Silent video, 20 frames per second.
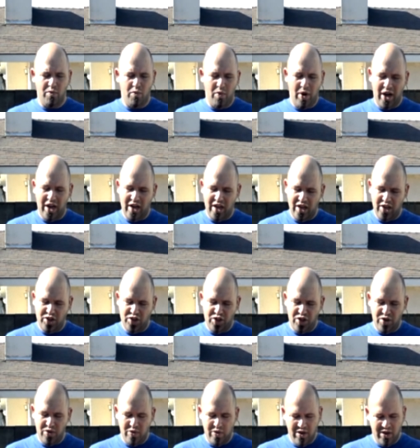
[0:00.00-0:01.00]
weight
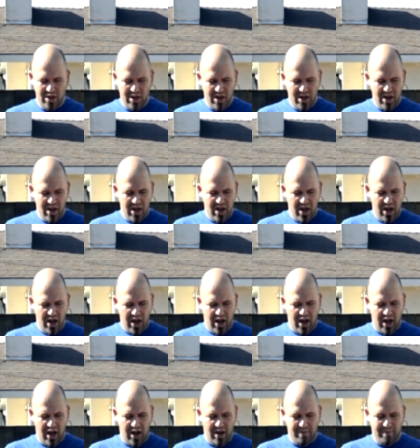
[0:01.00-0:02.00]
issue.
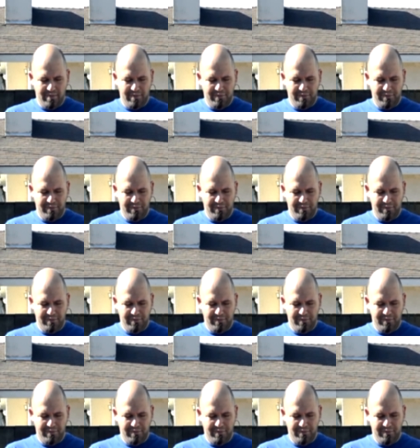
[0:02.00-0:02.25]
Um,